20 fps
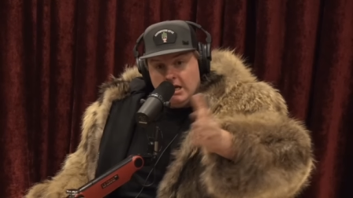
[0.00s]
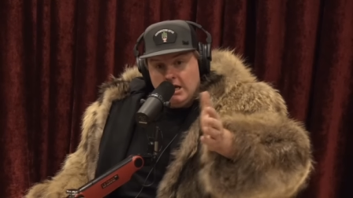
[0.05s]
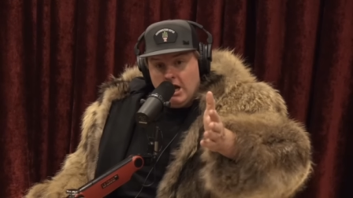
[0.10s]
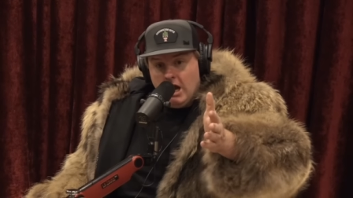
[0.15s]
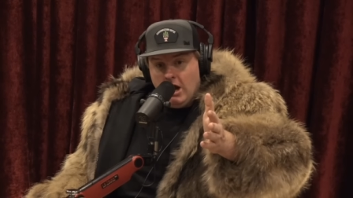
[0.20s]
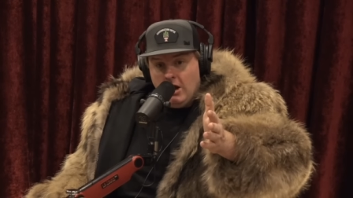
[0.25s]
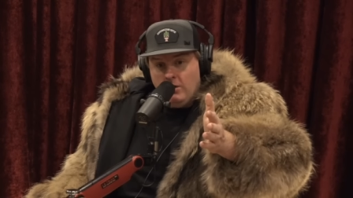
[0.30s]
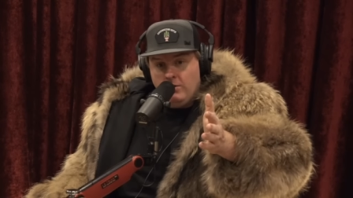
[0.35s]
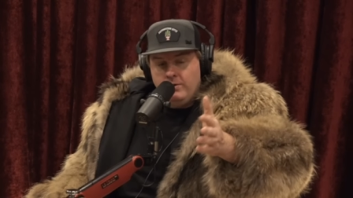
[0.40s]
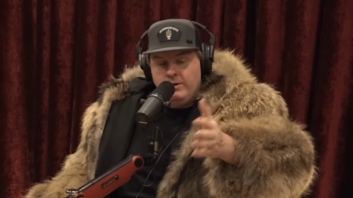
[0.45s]

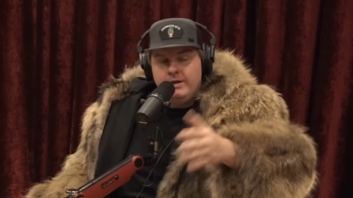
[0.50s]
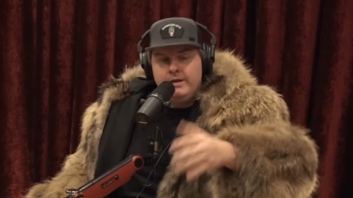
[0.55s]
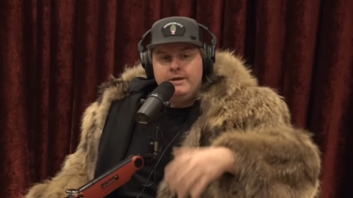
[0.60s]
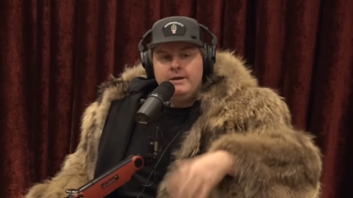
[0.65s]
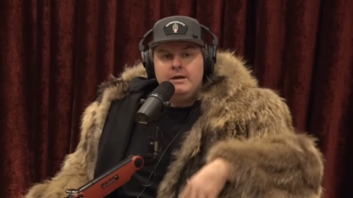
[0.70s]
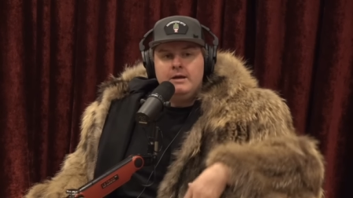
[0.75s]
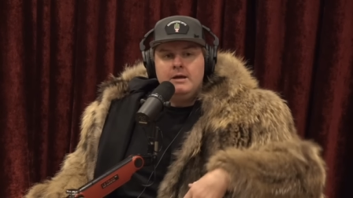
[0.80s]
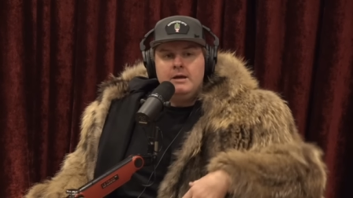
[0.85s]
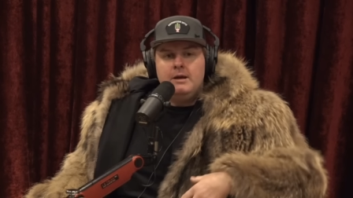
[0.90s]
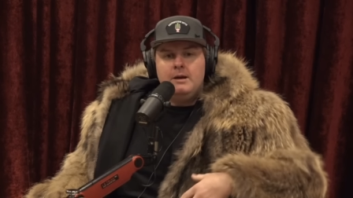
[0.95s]
Go."
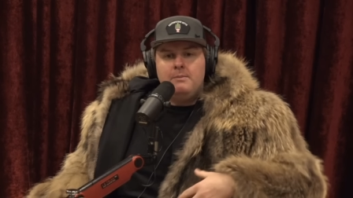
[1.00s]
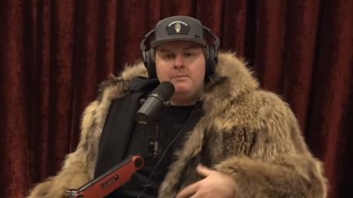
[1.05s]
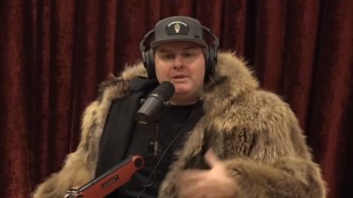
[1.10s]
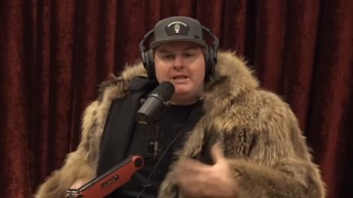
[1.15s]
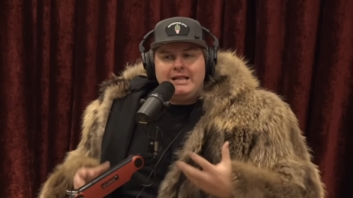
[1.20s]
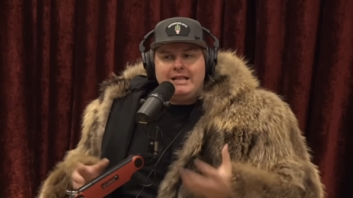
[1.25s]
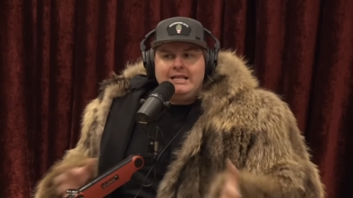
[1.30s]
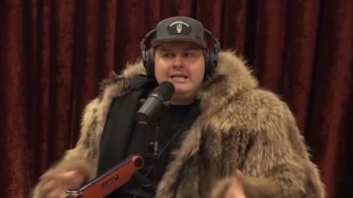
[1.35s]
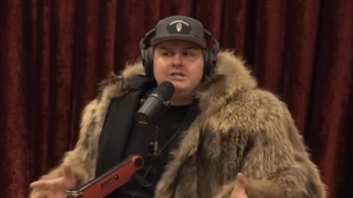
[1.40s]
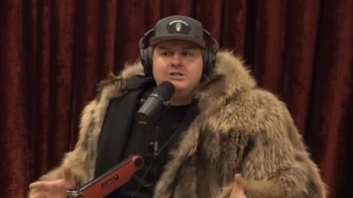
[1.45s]
But
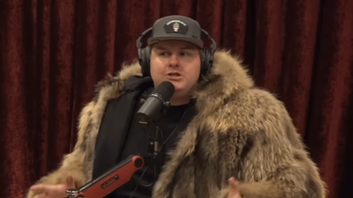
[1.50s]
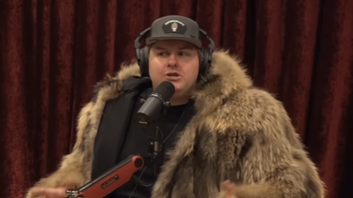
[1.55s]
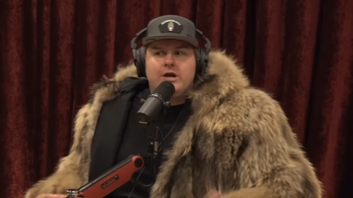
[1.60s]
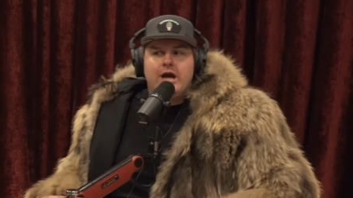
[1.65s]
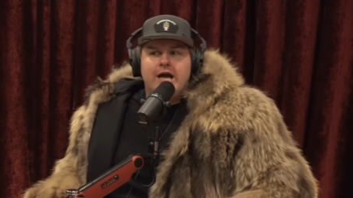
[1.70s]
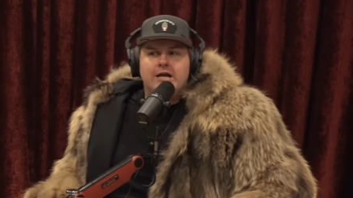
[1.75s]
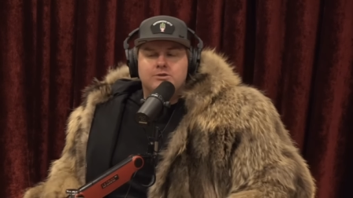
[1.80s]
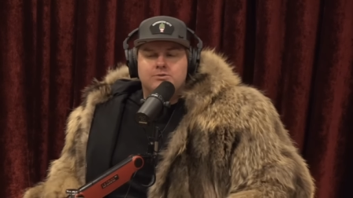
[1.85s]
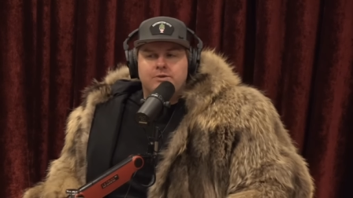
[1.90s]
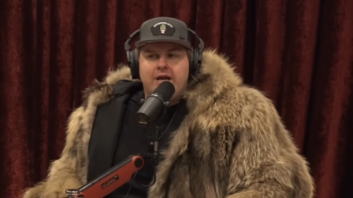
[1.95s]
then these two
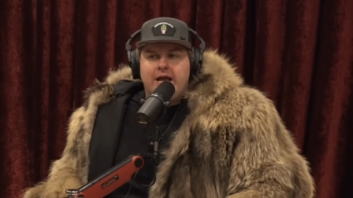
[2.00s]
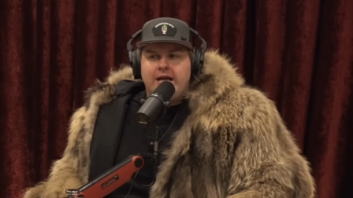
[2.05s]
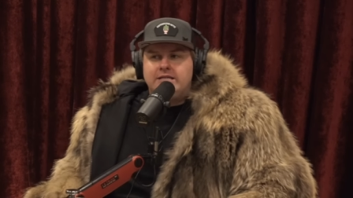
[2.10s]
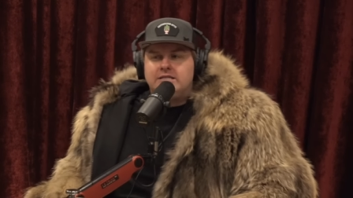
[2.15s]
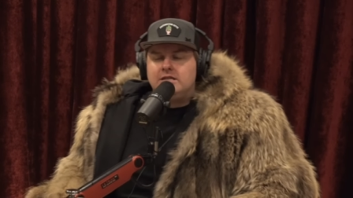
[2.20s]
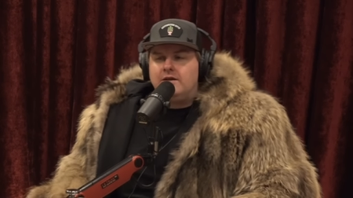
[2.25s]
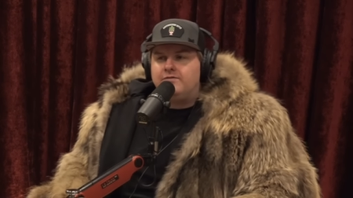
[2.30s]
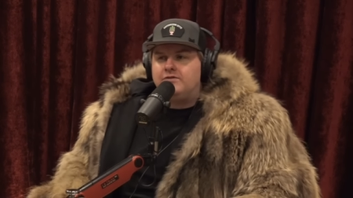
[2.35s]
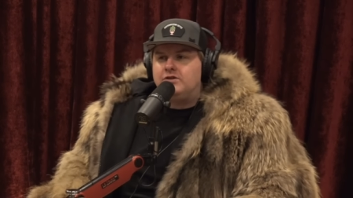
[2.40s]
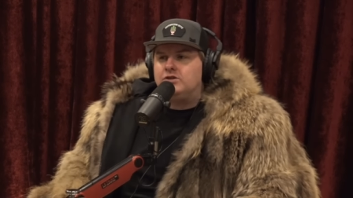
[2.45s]
guys were
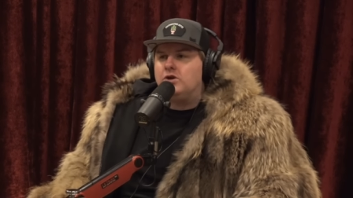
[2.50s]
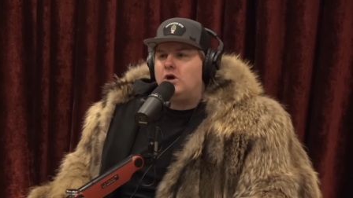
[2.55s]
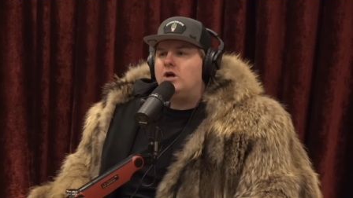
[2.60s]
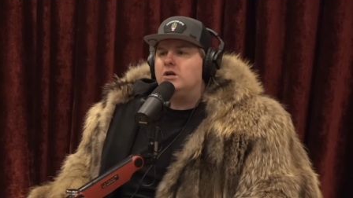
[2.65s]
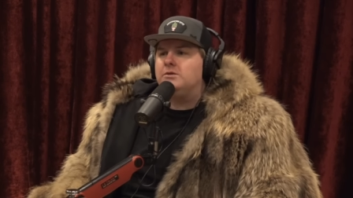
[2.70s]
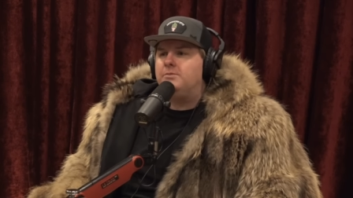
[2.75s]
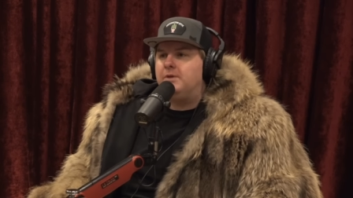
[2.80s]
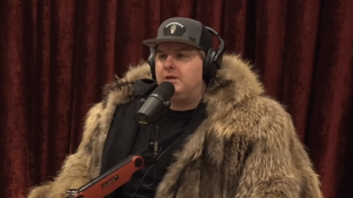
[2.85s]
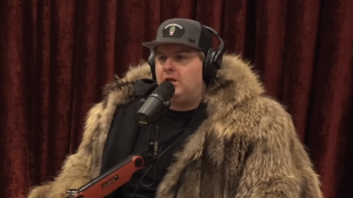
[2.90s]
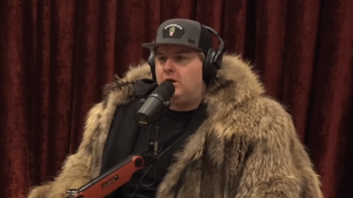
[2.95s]
nice enough to
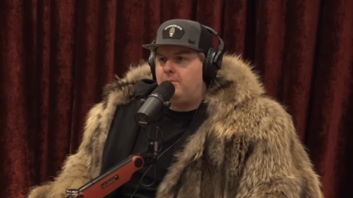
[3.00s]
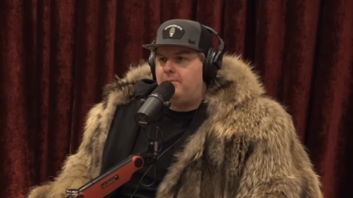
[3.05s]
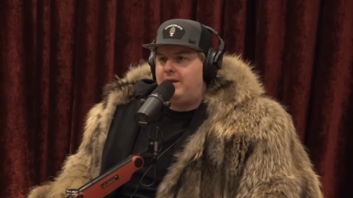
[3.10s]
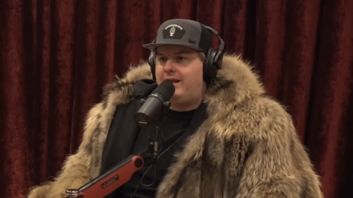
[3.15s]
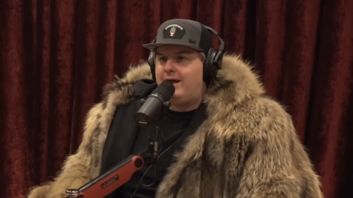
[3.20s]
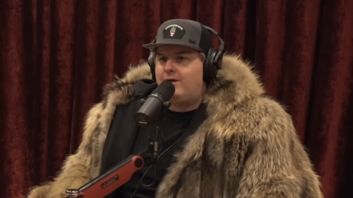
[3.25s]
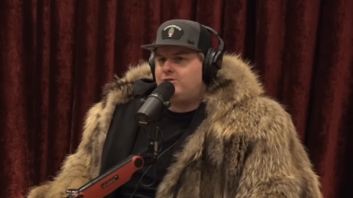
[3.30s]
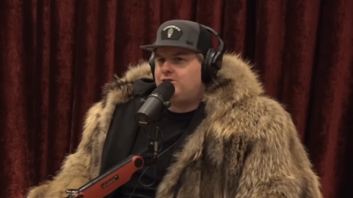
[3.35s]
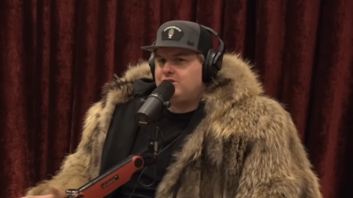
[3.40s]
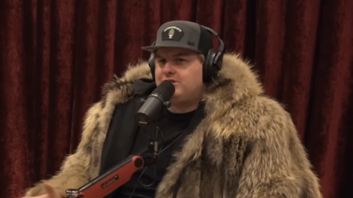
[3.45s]
talk to me a little bit.
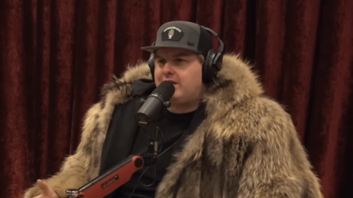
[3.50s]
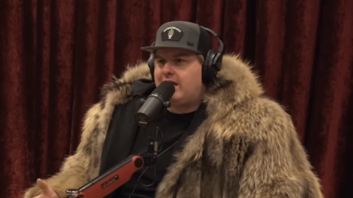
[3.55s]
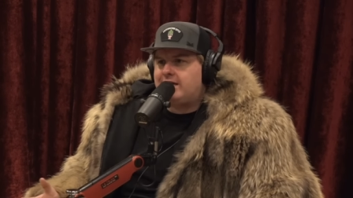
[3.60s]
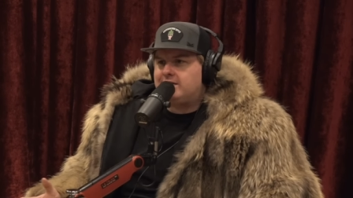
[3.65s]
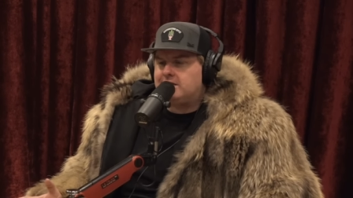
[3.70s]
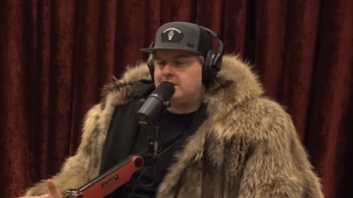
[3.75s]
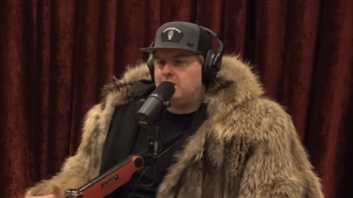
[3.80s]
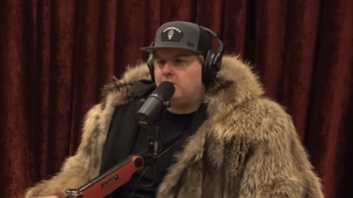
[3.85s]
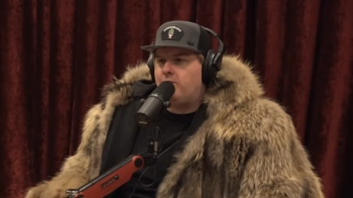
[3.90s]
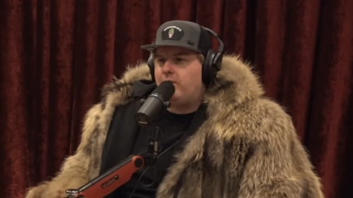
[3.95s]
And I was just
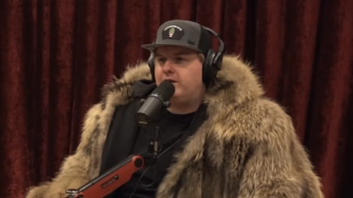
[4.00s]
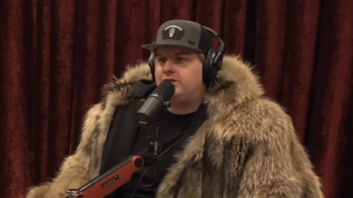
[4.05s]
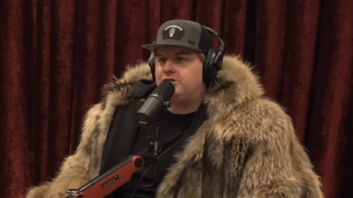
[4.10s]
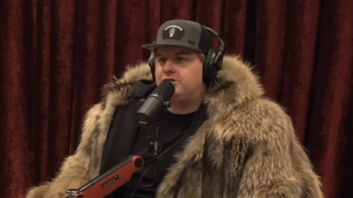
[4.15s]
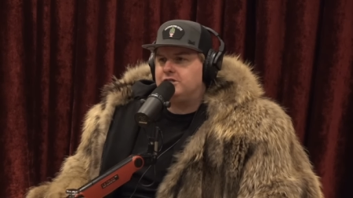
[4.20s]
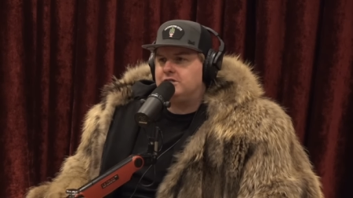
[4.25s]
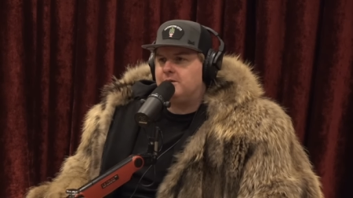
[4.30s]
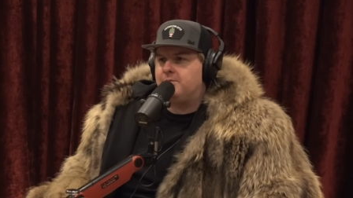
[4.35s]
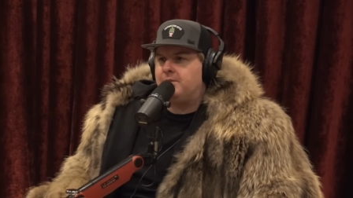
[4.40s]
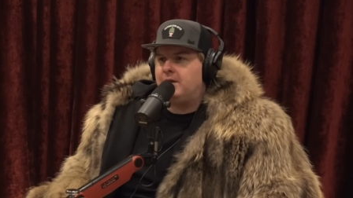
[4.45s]
asking
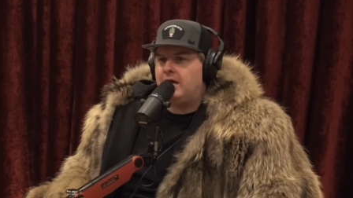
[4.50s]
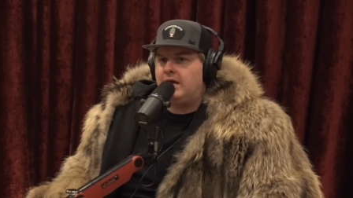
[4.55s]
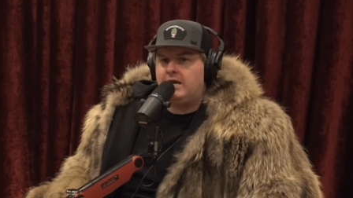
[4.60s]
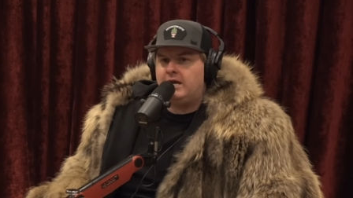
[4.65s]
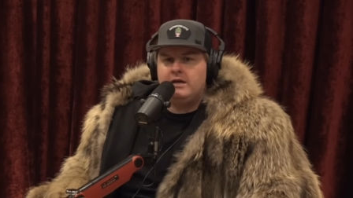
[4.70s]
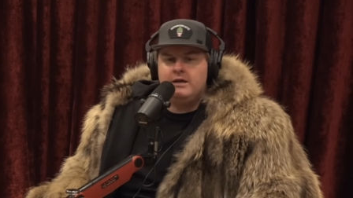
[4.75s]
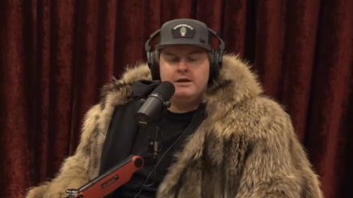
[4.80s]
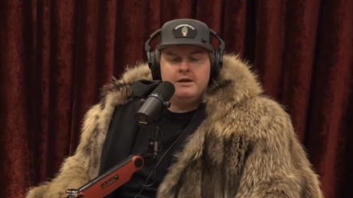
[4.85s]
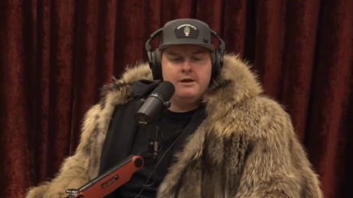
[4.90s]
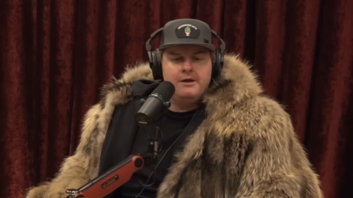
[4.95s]
questions. I'm
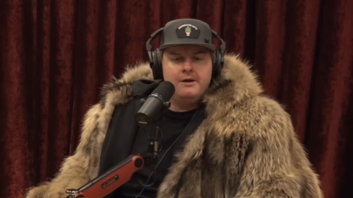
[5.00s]
like,